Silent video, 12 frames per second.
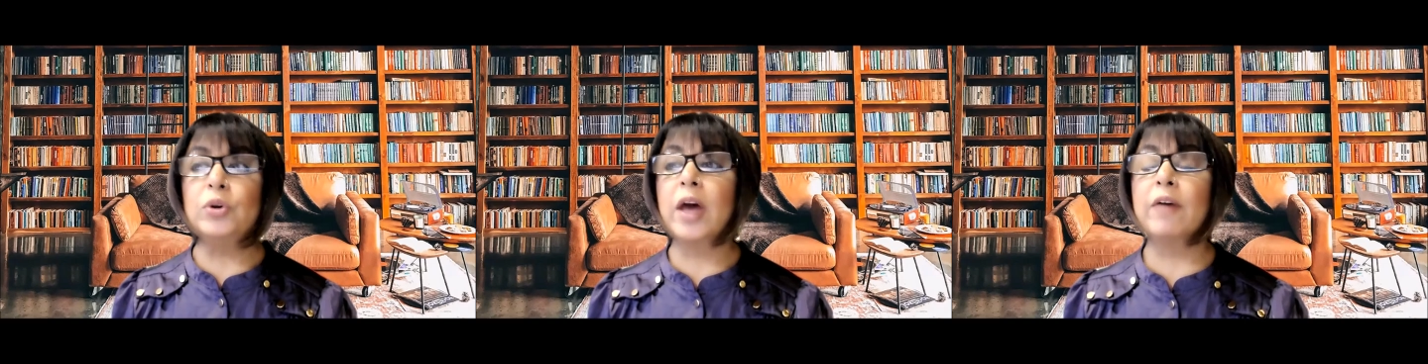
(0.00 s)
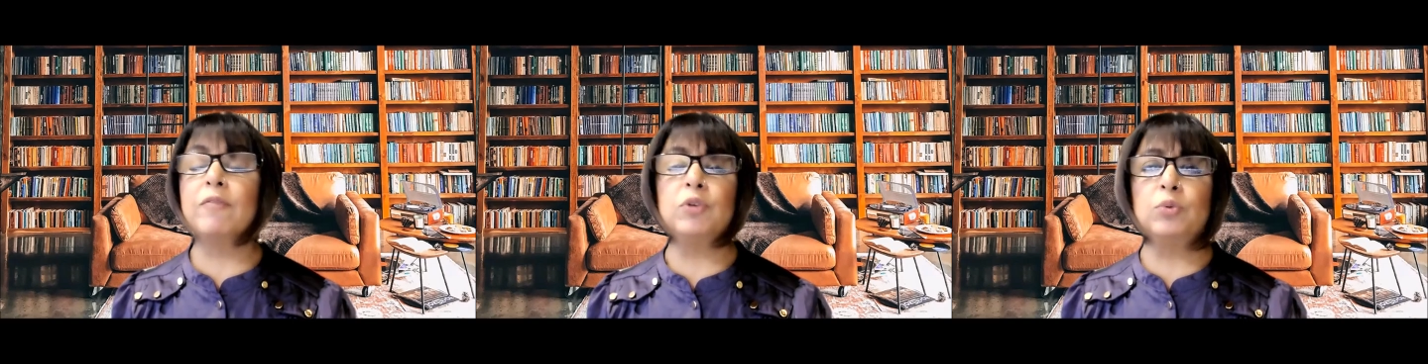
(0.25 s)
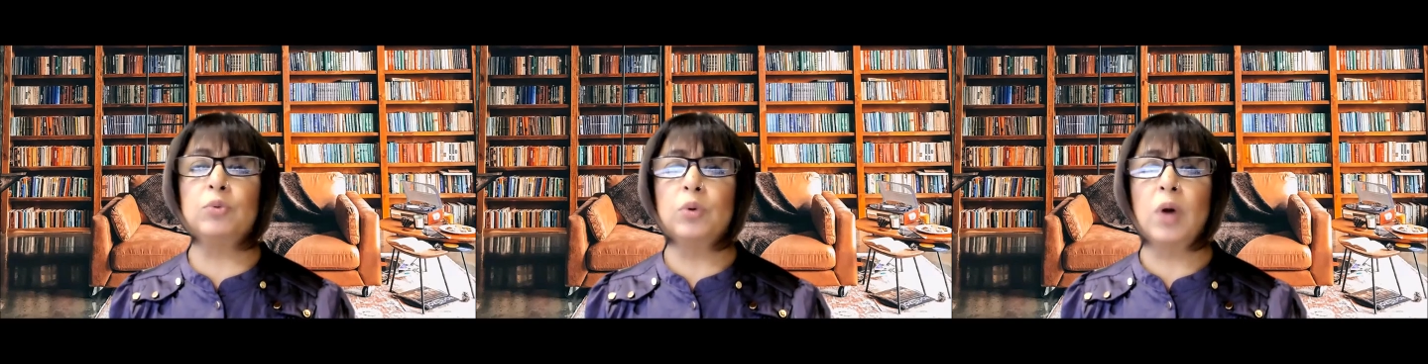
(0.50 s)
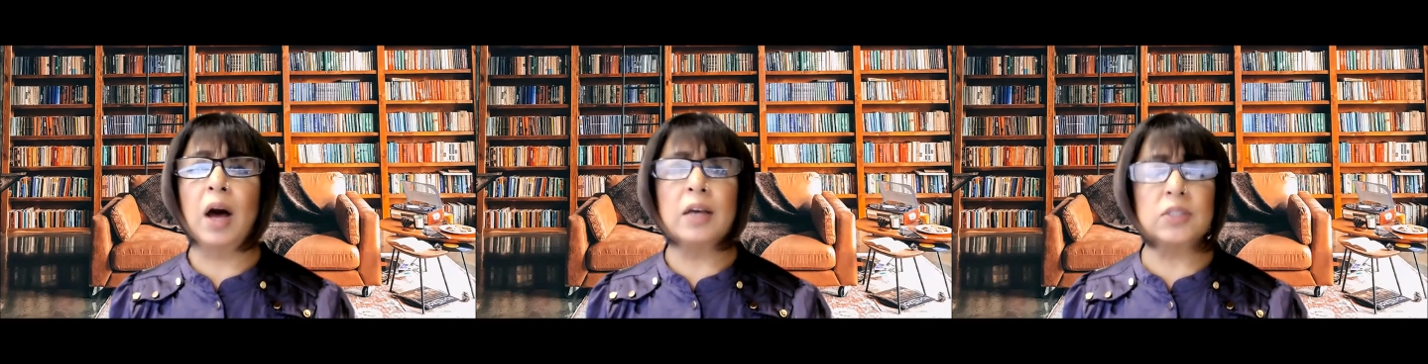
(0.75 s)
don't have to
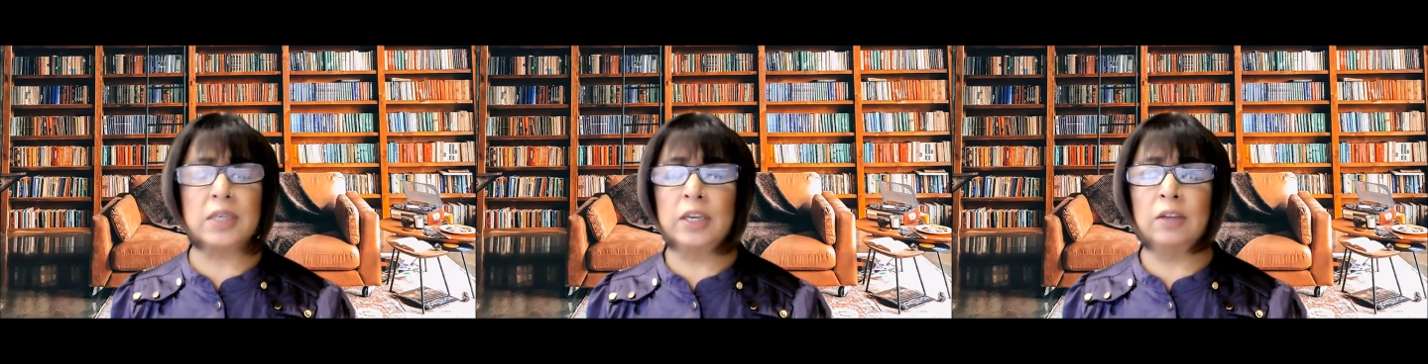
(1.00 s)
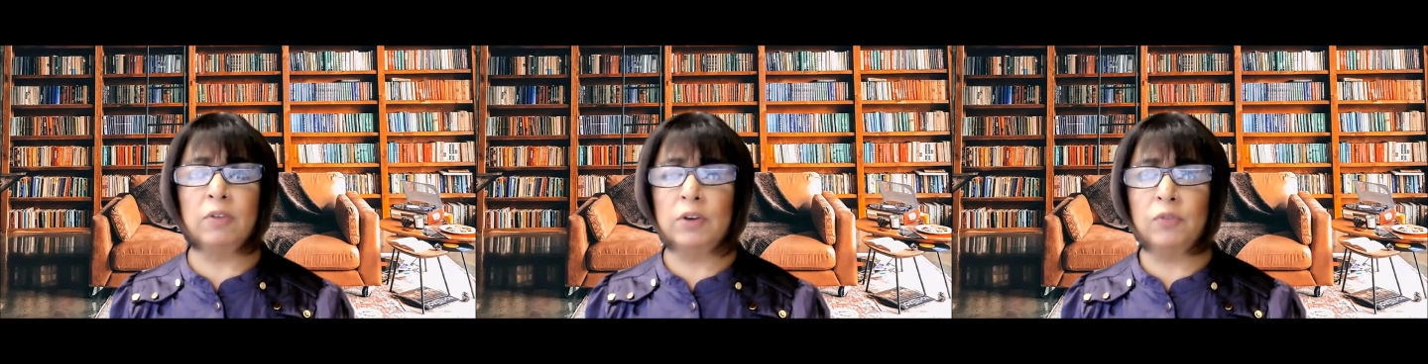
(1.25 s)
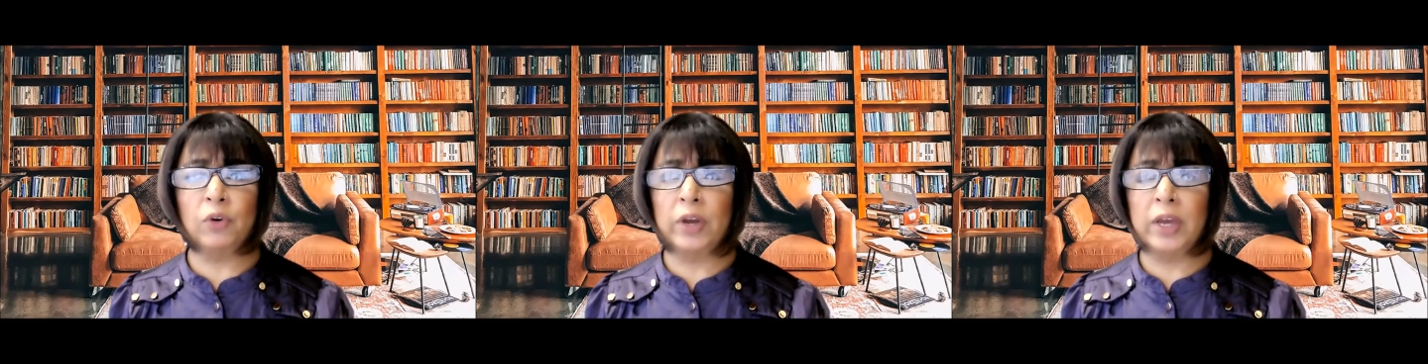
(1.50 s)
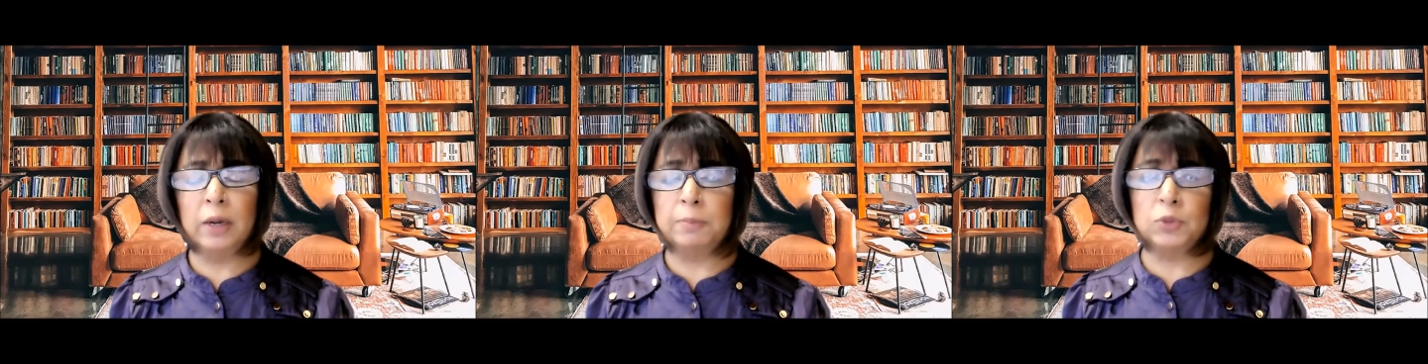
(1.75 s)
ask anyone for
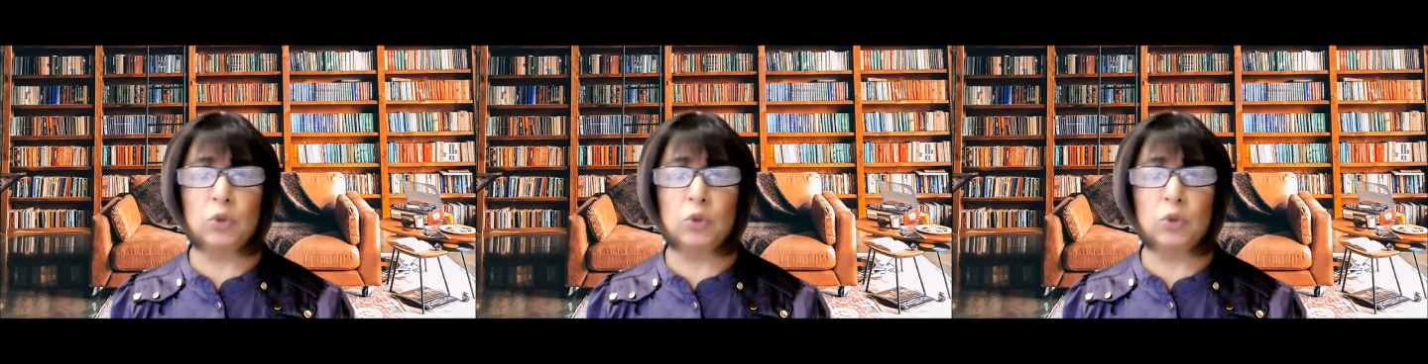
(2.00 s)
help.